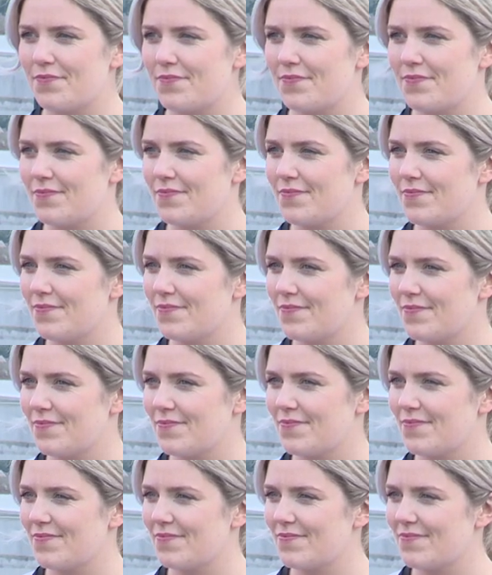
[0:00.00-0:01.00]

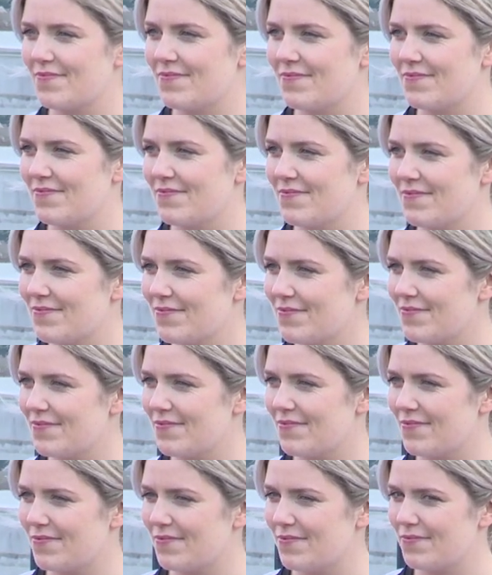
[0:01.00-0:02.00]

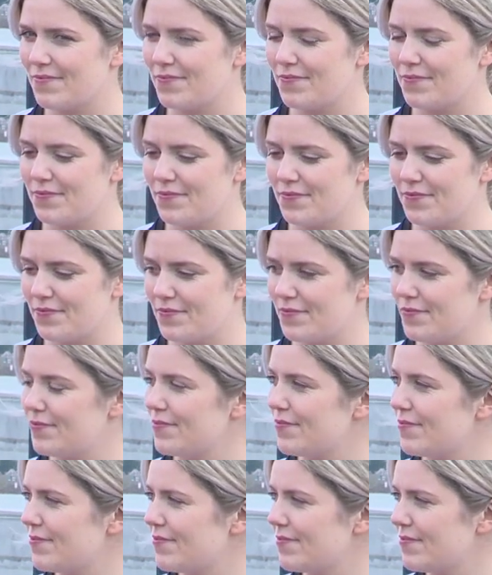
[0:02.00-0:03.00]

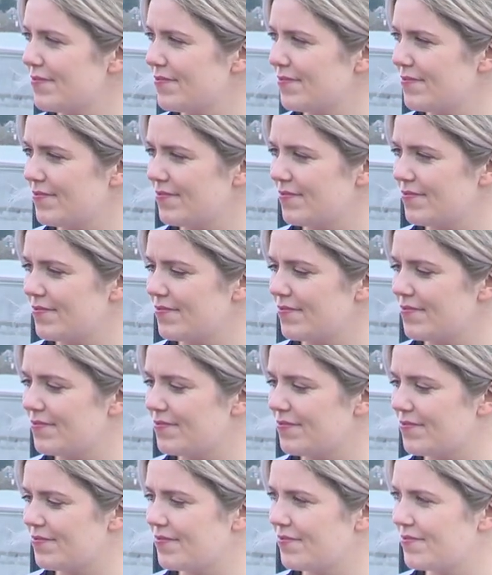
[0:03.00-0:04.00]

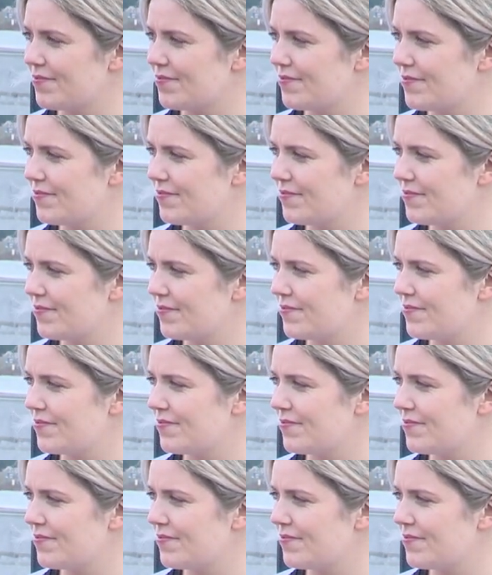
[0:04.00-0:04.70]
No words are spoken by the person on screen.